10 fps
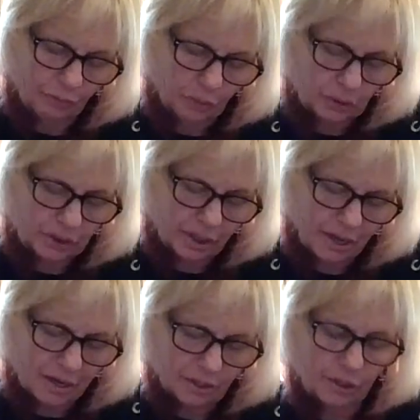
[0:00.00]
force,
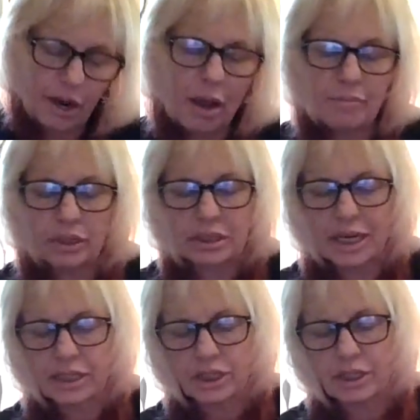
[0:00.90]
honor,
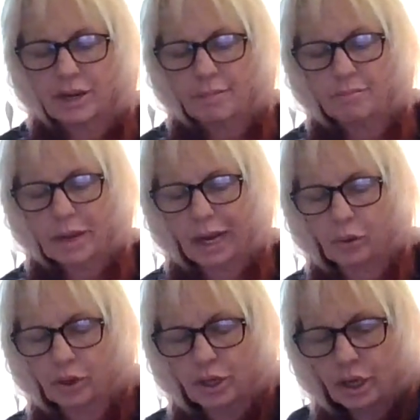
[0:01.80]
protection, and
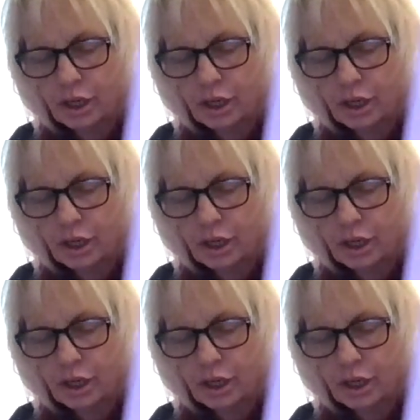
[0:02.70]
power.